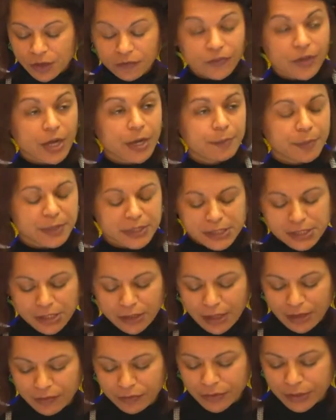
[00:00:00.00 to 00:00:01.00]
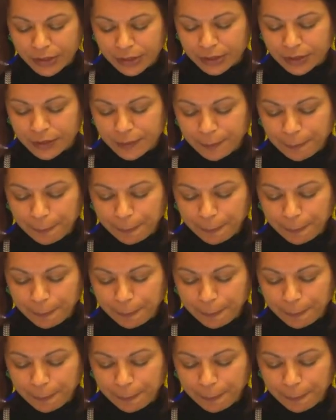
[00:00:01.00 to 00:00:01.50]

of rape in South Africa.